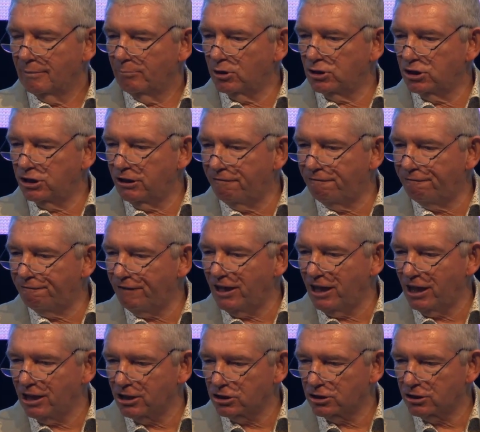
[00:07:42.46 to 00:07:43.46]
But she
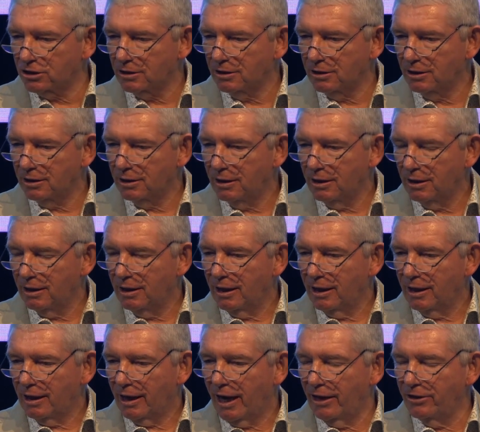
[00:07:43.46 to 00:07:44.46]
finished,
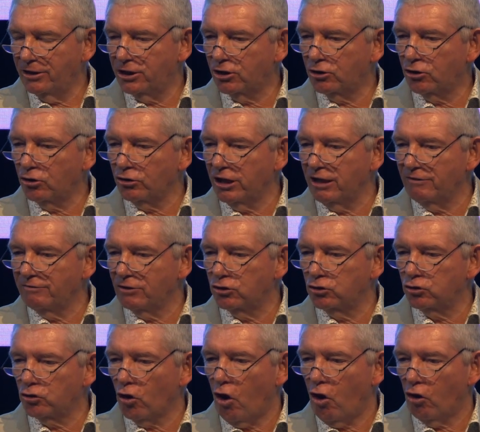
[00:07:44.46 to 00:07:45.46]
and she couldn't even
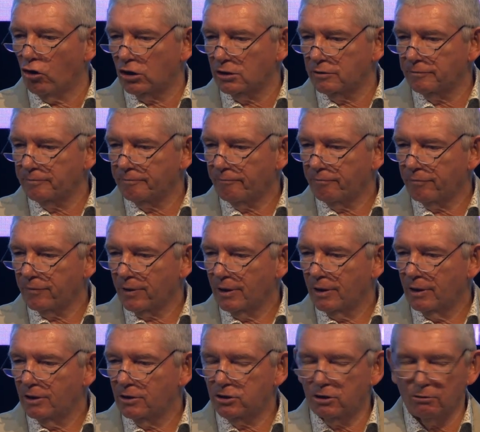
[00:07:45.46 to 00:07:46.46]
talk.
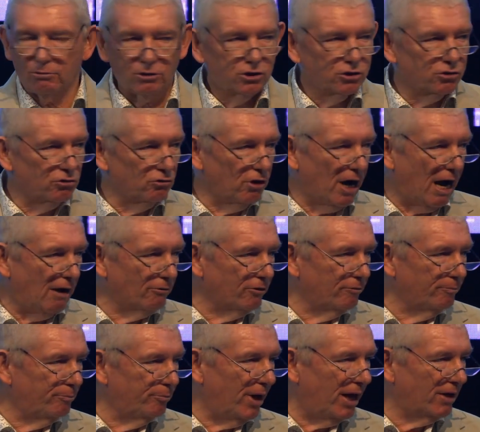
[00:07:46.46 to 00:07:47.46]
She was so out
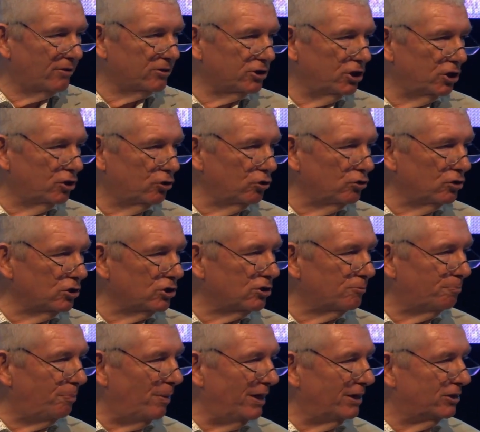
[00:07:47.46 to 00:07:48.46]
of breath, she couldn't
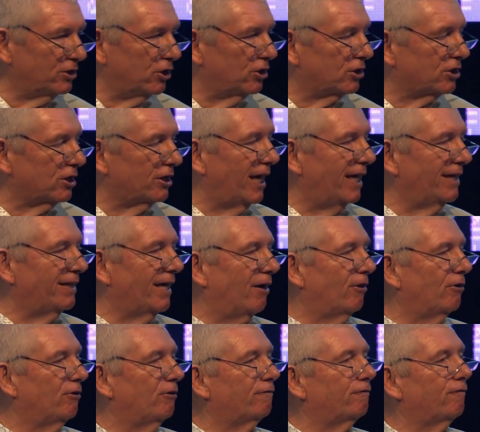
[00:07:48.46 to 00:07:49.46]
speak. She just laid
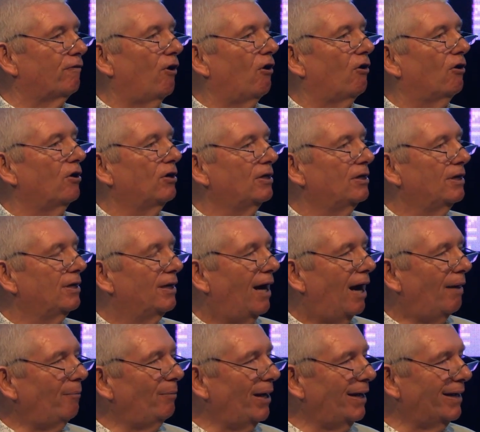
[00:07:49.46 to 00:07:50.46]
there on the floor.
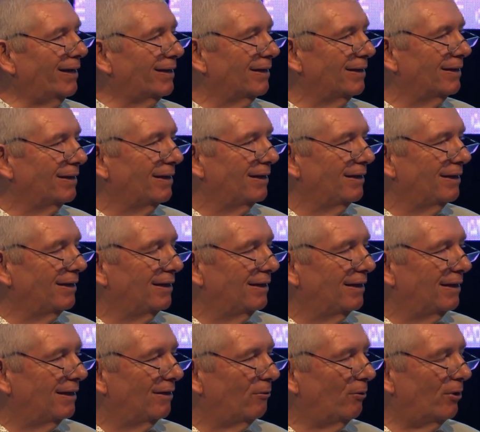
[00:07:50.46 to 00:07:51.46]
I'm like,
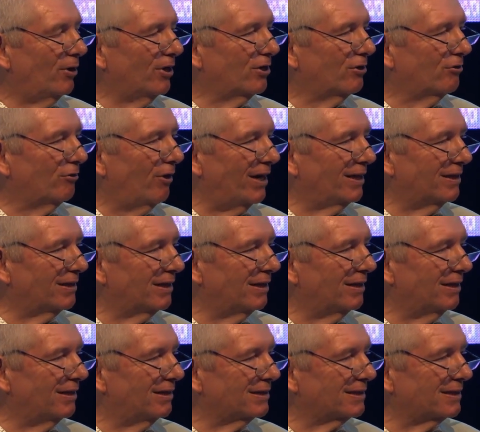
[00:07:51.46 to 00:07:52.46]
what a great
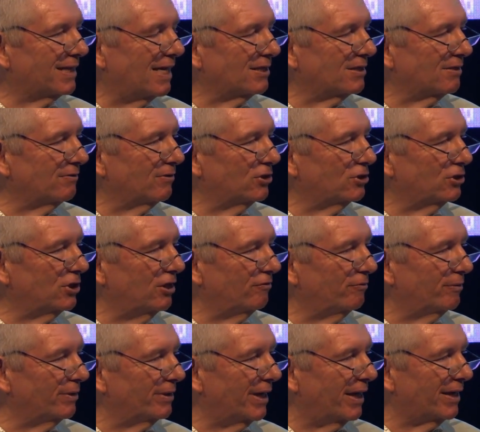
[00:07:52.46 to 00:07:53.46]
sense of
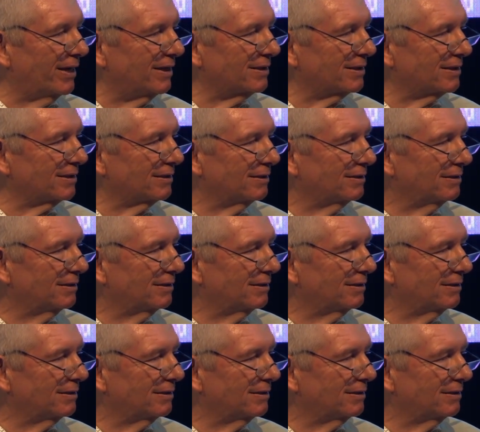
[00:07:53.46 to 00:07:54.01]
achievement that is.